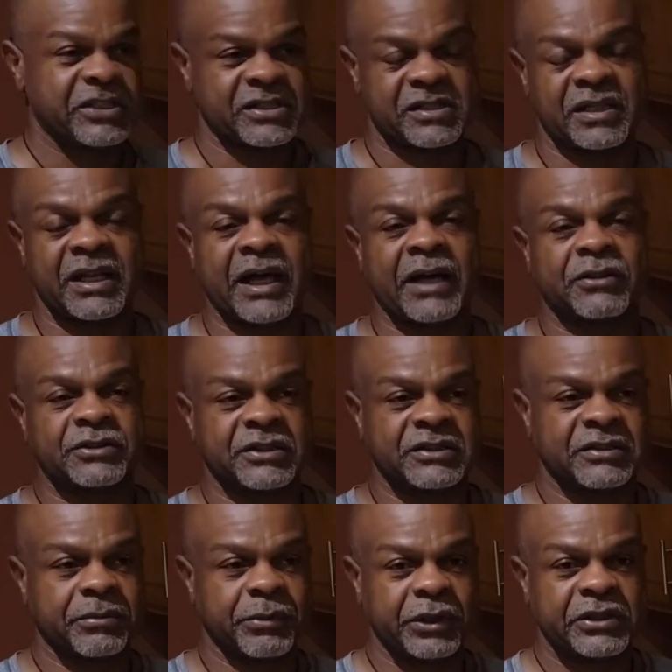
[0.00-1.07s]
just allows
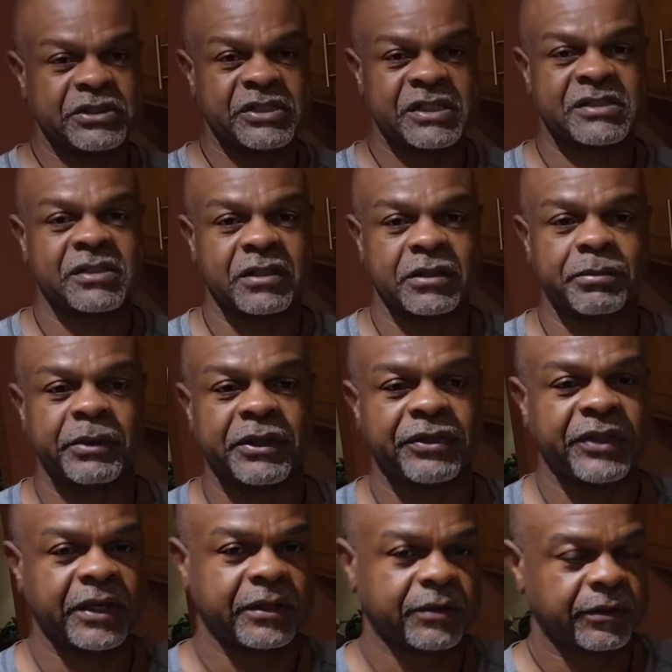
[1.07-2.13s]
it to be just a little bit
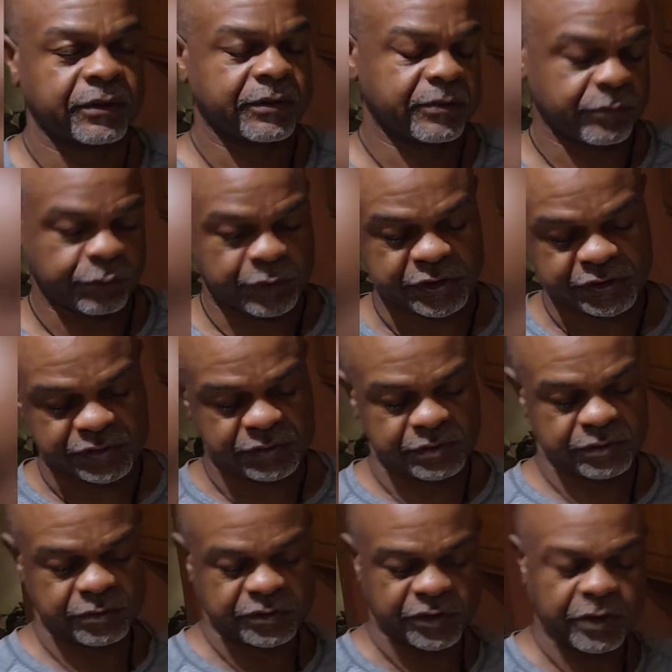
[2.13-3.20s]
thicker, which
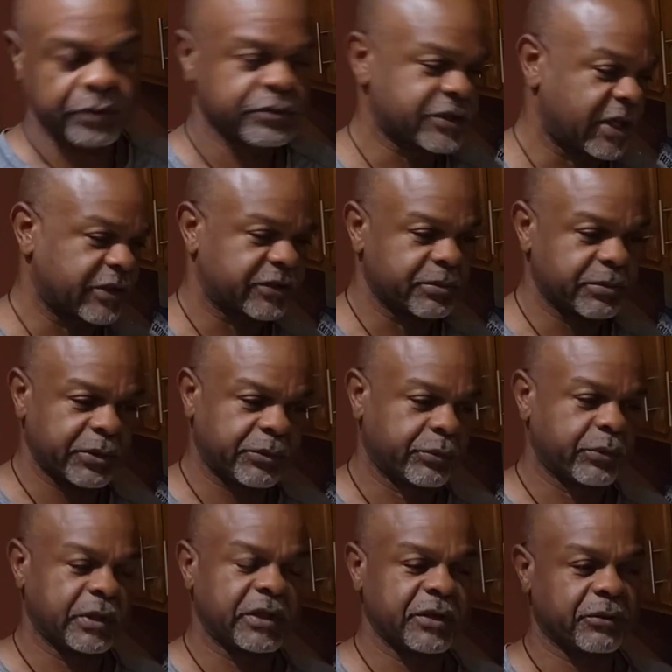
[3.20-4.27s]
turns out to be
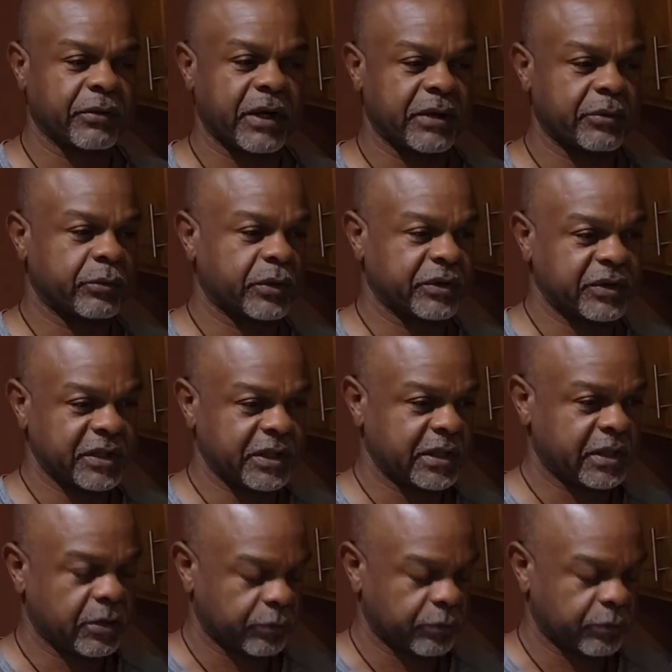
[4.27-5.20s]
really great with the